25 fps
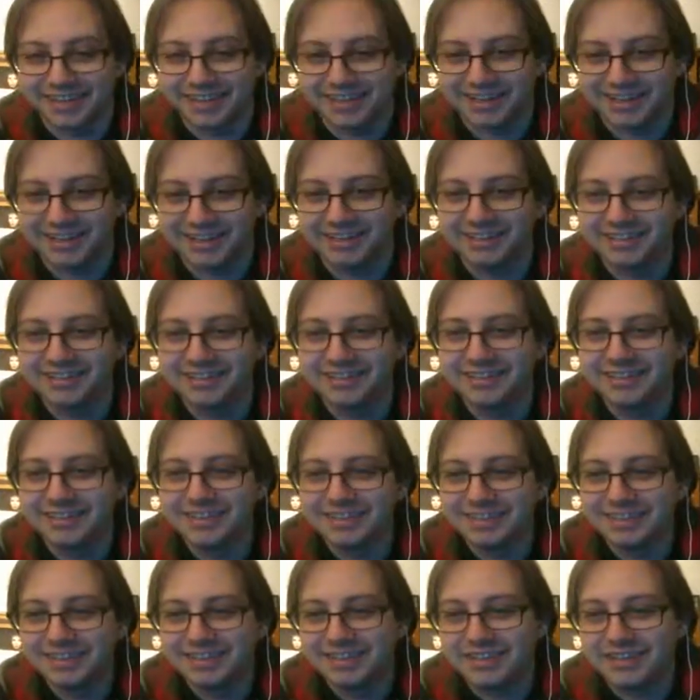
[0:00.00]
Yeah.
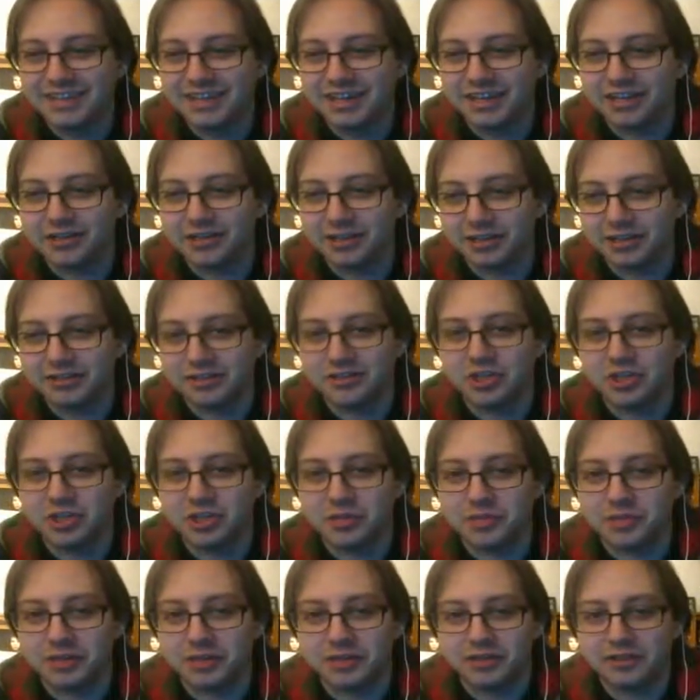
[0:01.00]
Luckily, she
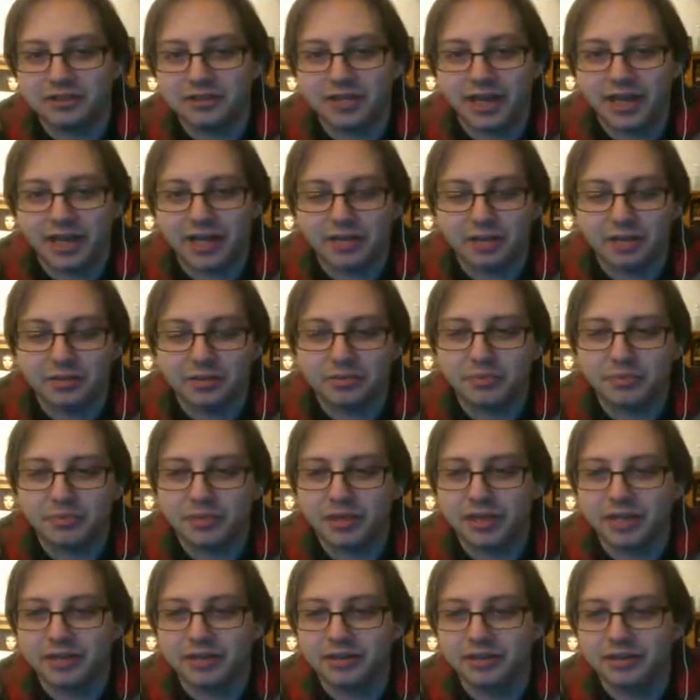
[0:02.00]
immediately got up,
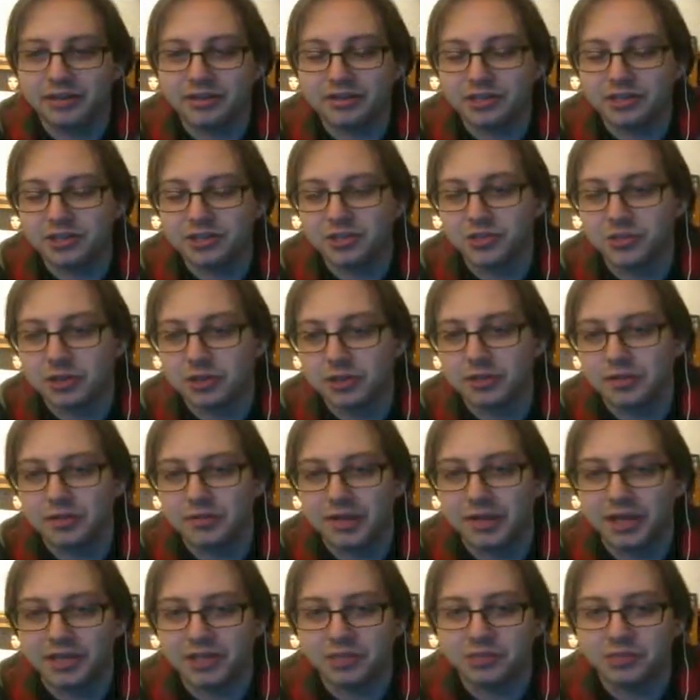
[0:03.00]
and then she won the
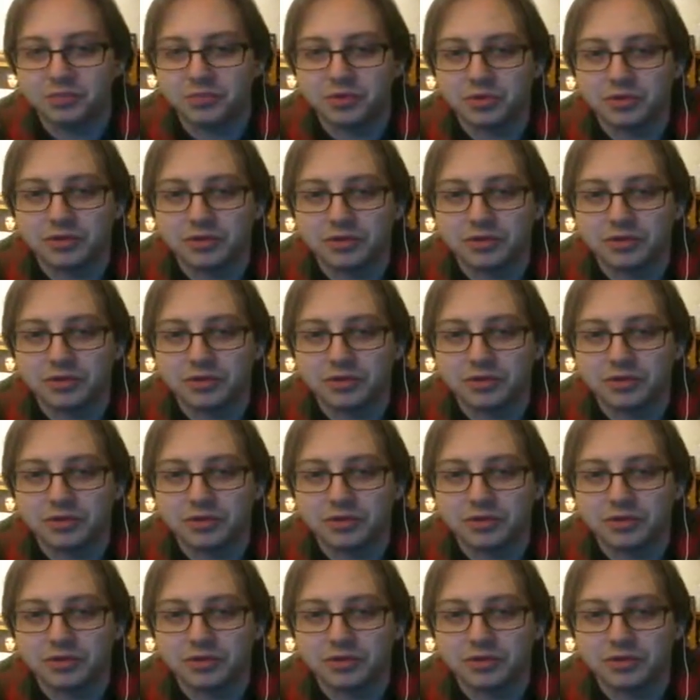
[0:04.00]
match. But